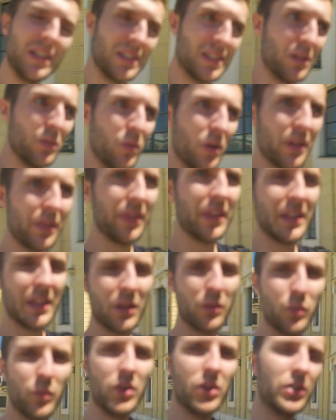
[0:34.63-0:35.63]
is the one thing
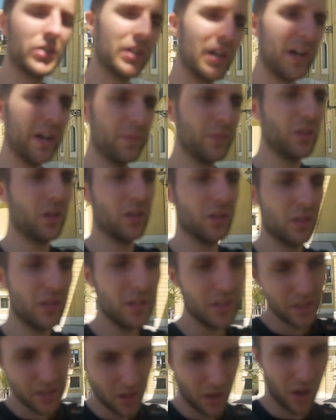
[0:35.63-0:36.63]
that we are timed on.
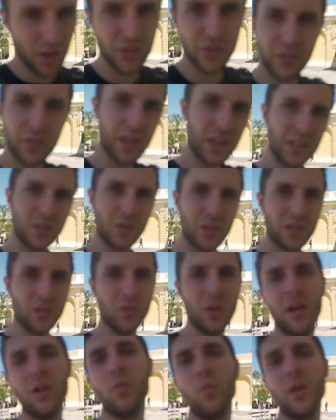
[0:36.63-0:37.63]
Other things we can
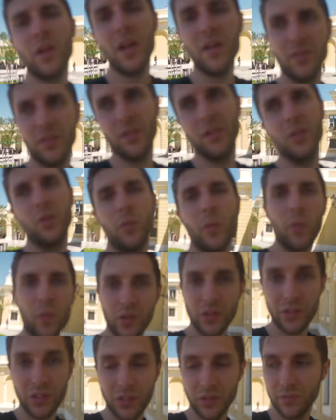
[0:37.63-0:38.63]
do whenever we
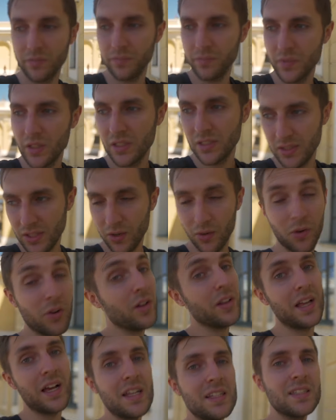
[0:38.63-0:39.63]
want to. So
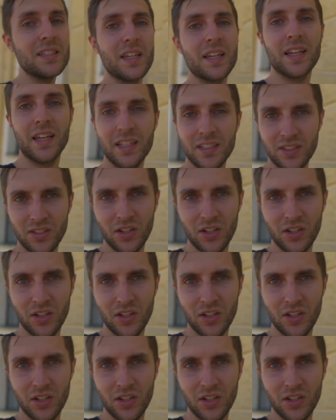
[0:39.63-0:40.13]
let's get